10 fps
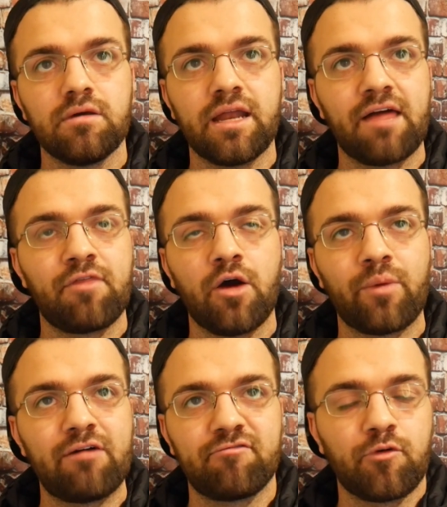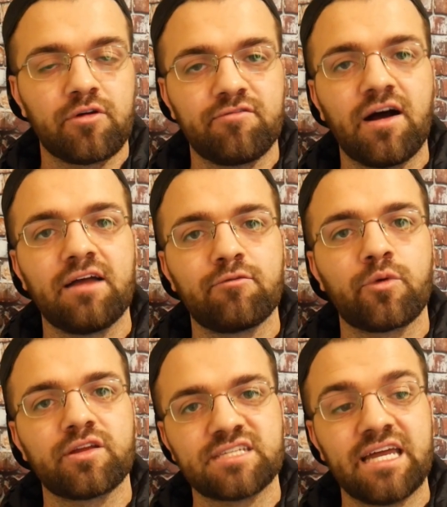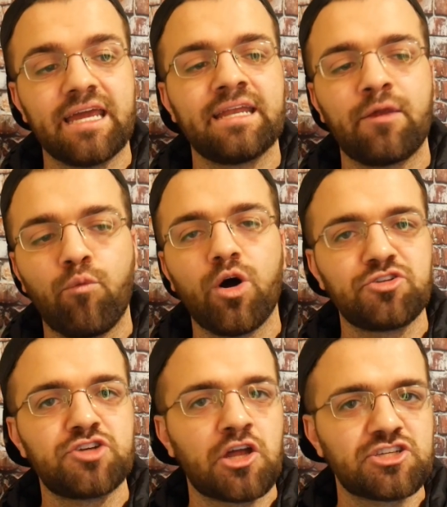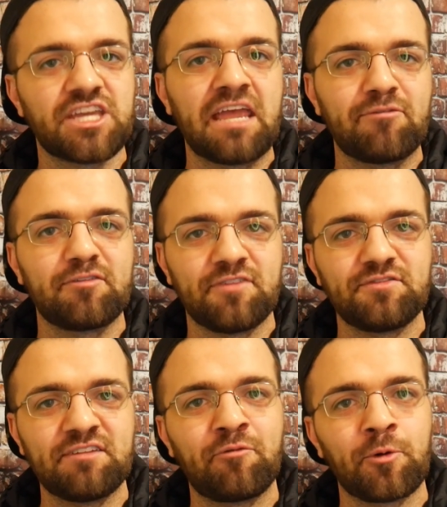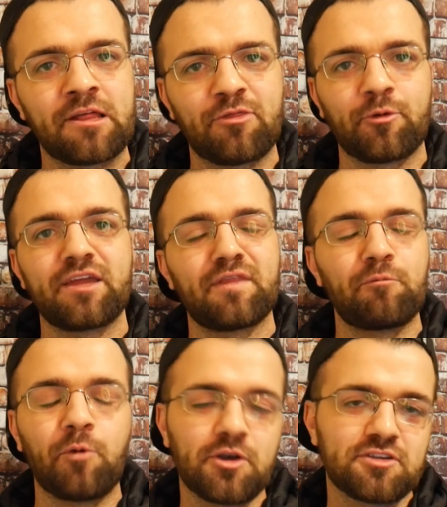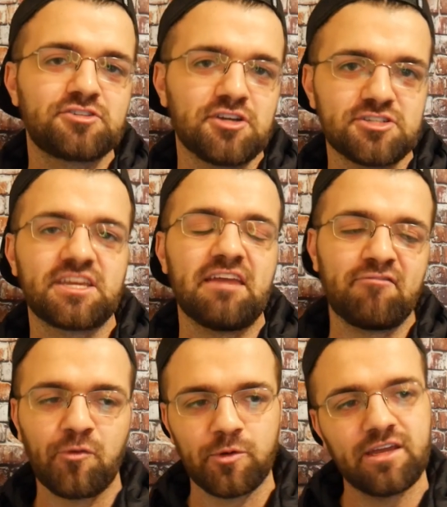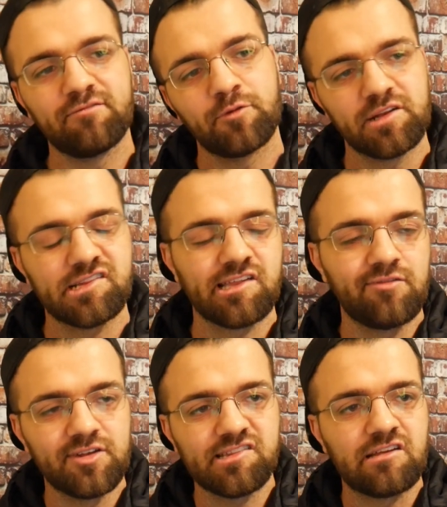And I thought round 4 and 5 were a 10-8, and one judge gave it 50-43, and then one judge gave 48-47.